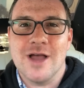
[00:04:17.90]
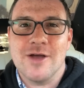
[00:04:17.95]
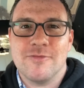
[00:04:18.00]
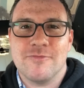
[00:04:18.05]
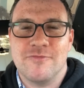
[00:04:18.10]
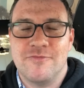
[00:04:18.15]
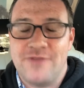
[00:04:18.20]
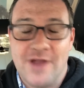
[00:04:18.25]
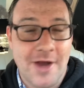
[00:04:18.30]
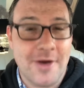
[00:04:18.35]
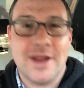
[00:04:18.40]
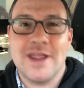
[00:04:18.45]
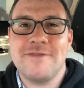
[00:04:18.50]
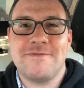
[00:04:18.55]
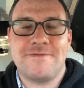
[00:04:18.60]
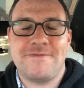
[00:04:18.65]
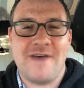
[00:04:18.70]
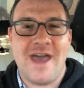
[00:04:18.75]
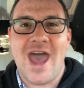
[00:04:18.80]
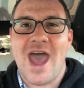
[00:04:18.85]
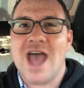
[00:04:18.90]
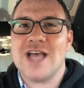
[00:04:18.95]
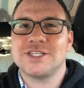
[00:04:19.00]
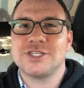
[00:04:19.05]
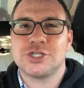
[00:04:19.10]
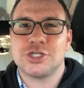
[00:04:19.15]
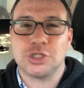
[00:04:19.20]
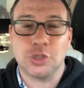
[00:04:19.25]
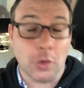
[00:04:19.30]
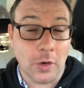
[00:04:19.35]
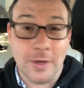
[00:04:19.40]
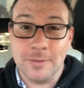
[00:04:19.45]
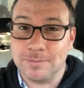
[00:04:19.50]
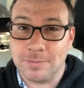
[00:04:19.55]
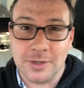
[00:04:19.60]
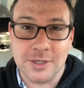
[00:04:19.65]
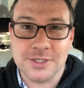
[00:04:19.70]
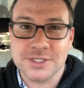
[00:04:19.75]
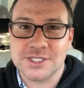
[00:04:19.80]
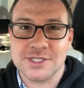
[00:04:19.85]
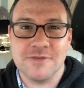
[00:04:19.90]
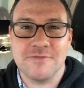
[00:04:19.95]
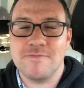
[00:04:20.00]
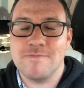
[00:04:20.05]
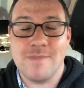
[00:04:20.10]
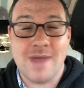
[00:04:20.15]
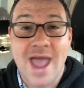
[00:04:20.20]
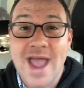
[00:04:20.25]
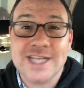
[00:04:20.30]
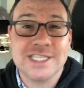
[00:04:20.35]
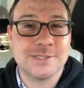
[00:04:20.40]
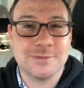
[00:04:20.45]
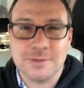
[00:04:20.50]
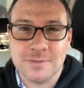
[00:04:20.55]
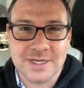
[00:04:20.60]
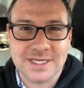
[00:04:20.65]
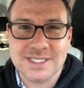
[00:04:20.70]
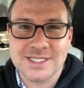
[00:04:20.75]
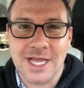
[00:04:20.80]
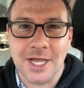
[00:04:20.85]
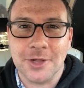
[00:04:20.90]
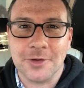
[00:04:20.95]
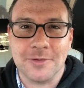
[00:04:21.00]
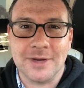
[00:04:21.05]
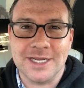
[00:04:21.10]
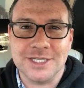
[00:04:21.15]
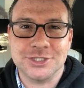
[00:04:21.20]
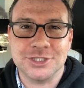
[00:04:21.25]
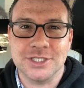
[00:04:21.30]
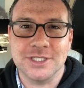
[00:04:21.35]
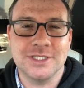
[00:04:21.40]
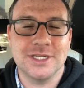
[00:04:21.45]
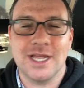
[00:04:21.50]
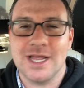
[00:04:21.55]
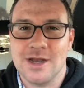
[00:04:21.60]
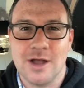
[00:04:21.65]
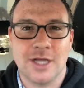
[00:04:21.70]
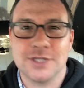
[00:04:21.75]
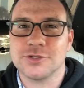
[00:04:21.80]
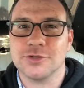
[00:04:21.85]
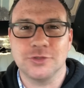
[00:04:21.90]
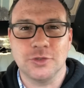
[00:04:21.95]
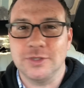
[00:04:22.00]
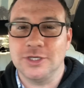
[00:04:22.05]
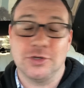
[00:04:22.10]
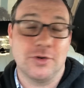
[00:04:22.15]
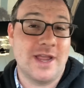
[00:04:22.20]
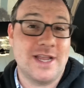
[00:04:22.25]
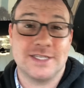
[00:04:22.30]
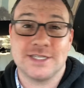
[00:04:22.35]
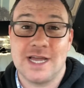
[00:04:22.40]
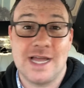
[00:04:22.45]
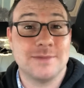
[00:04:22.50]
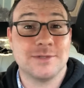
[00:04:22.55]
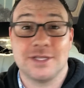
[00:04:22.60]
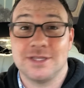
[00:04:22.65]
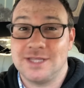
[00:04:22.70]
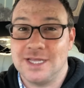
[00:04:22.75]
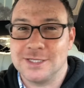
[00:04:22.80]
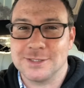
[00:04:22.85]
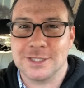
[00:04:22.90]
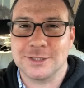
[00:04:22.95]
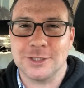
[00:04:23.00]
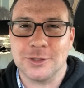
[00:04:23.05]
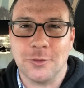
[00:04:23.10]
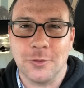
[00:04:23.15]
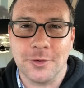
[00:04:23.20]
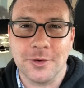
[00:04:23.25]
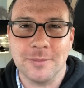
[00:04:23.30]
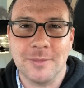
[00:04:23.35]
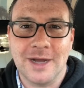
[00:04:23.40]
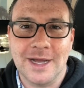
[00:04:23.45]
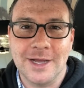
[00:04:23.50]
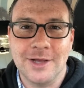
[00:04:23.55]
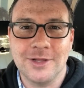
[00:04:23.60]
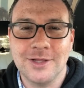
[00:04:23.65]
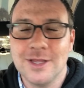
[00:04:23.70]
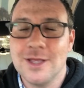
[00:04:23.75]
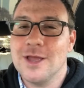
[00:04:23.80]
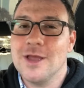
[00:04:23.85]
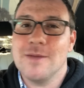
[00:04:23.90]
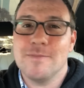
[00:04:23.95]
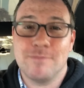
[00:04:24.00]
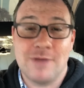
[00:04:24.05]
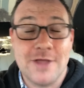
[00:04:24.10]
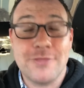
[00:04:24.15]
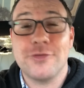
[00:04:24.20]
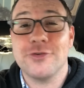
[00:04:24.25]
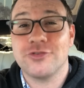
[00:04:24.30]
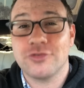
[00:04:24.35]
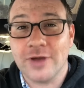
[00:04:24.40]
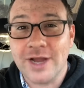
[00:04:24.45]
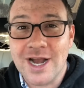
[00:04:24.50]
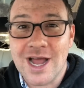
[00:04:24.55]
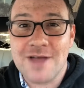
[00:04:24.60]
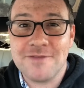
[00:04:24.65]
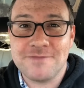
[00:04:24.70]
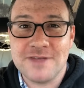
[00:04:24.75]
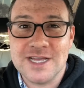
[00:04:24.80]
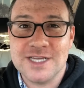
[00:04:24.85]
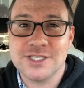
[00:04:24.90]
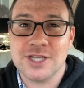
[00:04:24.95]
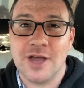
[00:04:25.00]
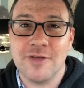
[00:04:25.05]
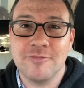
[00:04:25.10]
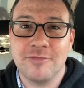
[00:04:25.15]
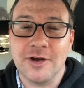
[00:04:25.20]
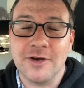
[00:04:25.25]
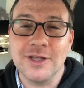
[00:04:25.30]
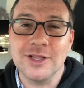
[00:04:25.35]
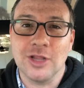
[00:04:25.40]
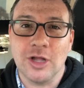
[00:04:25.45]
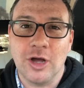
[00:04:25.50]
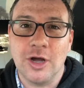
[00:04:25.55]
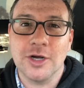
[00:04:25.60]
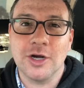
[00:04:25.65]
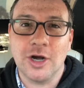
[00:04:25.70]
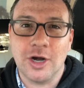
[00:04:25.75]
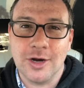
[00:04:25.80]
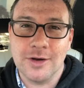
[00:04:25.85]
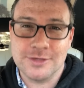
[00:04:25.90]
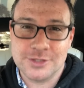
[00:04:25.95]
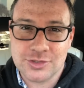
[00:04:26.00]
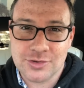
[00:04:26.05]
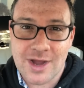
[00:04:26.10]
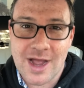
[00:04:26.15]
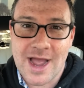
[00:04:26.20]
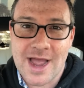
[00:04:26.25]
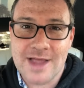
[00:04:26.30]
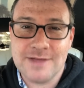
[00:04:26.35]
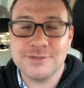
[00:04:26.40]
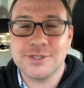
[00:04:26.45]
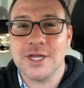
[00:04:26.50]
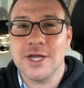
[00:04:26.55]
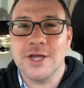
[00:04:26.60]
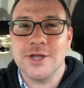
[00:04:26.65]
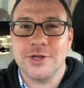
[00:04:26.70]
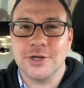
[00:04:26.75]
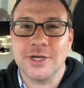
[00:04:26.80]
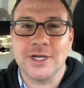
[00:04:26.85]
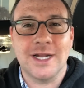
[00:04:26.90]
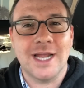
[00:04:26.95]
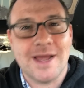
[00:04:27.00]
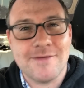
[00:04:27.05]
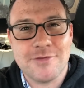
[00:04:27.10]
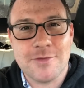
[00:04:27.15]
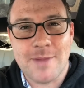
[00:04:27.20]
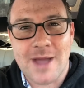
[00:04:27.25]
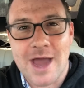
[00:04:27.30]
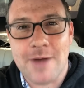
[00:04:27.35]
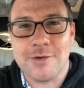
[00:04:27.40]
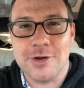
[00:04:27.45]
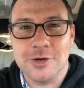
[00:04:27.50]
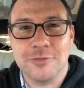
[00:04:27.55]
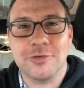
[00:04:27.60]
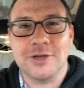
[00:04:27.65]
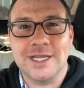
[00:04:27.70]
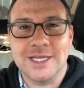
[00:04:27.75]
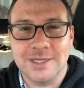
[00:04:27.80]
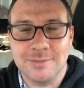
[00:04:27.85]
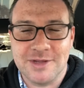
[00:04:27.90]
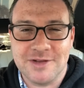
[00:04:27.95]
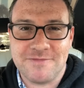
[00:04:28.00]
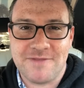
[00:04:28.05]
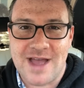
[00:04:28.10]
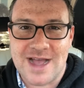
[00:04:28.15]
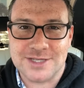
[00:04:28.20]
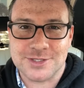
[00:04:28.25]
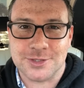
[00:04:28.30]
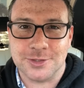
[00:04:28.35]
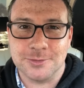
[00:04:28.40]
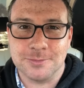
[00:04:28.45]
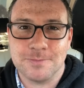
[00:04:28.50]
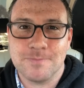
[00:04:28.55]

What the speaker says: very fast, short burst of maximum acceleration and also doing great times on things like the quarter mile. But the trade-off is on very long, hard drives, you're gonna have your battery overheat a bit faster.